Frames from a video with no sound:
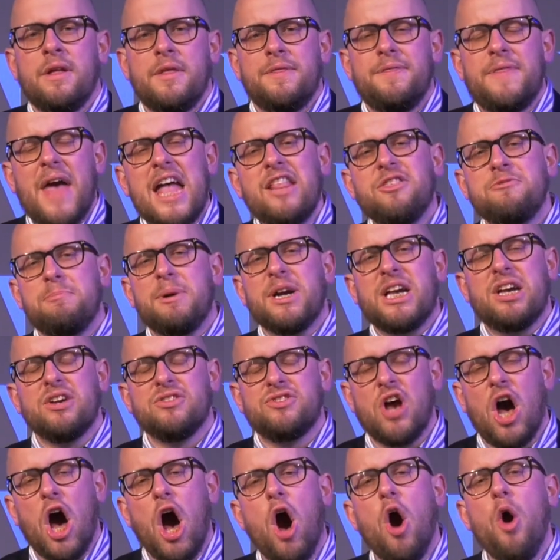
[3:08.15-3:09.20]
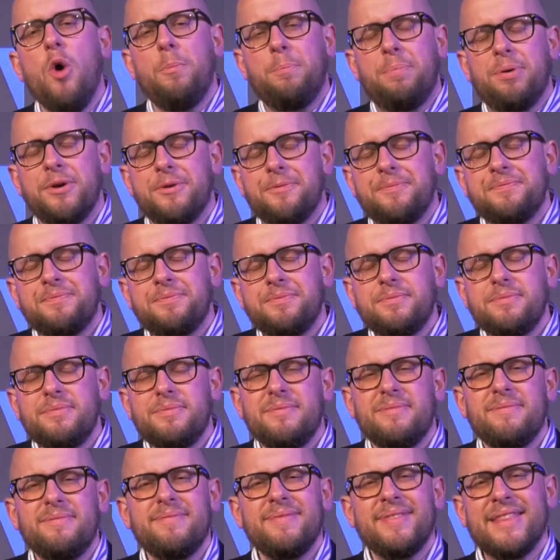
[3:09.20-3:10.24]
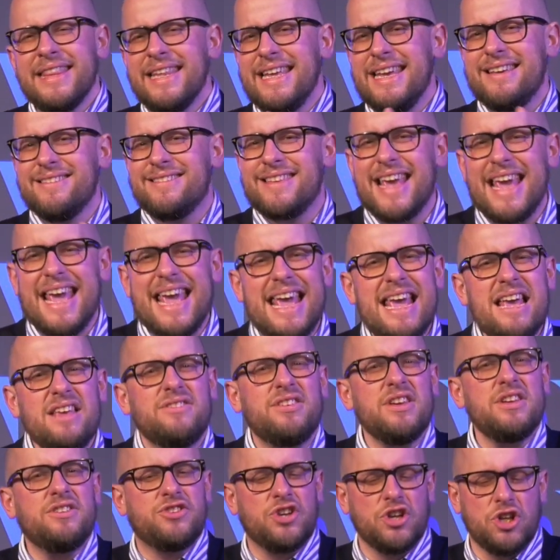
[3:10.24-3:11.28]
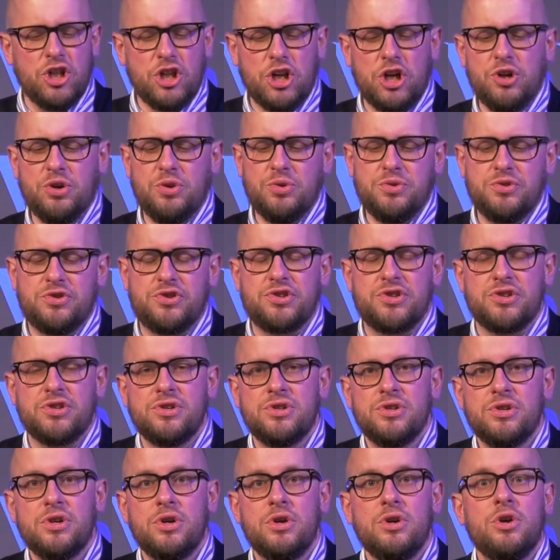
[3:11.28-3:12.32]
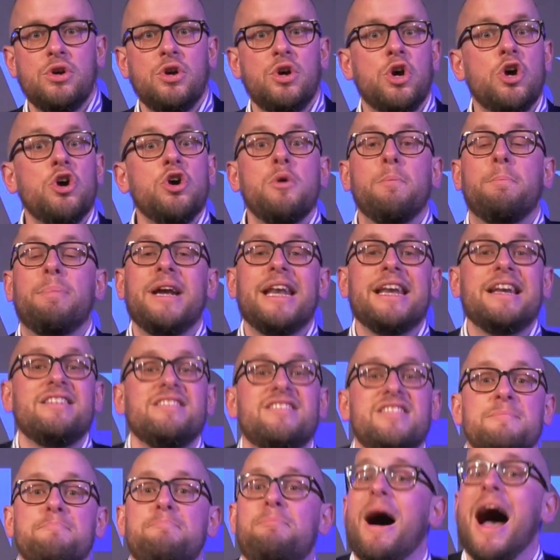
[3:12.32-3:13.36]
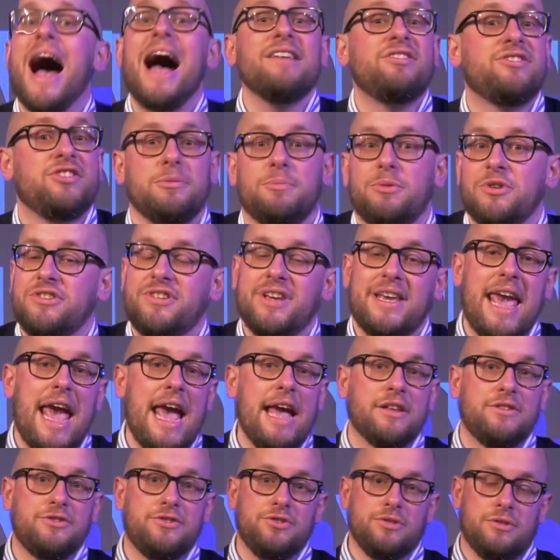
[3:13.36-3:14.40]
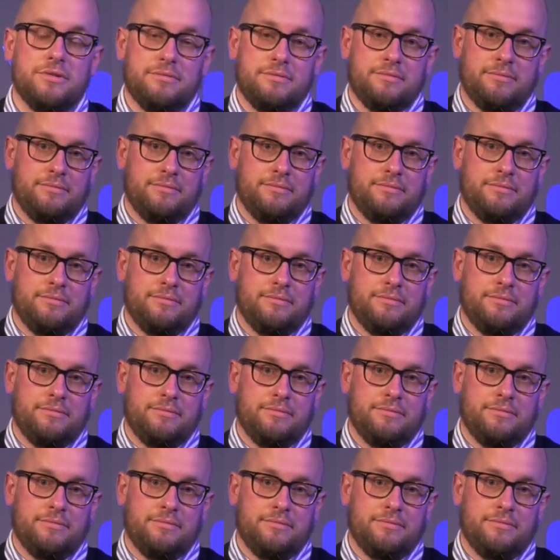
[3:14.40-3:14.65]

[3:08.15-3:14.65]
That's because hope is easy to lose, but it is impossible to cancel.